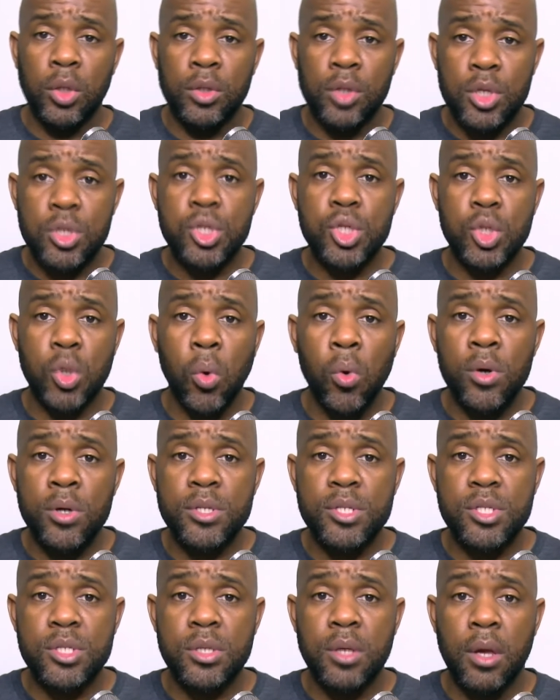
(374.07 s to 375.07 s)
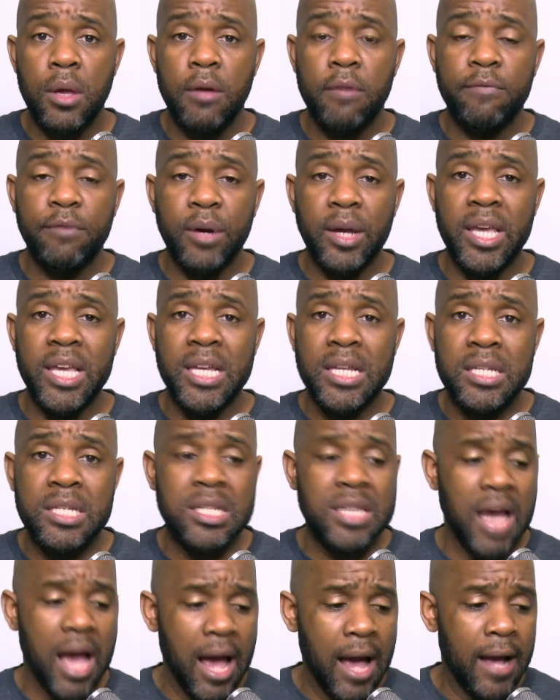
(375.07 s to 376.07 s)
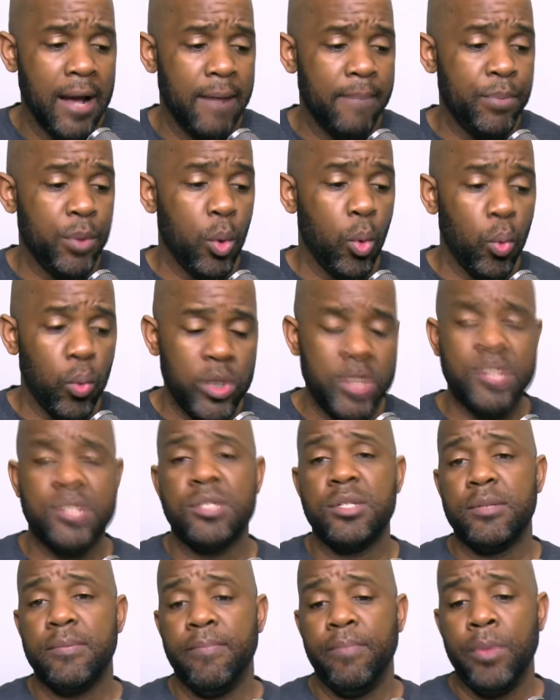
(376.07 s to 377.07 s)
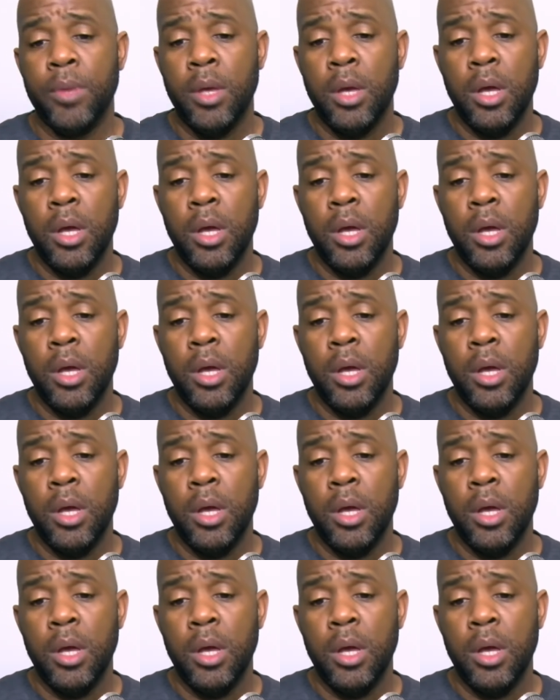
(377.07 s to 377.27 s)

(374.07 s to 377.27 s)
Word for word: the source for end time wisdom.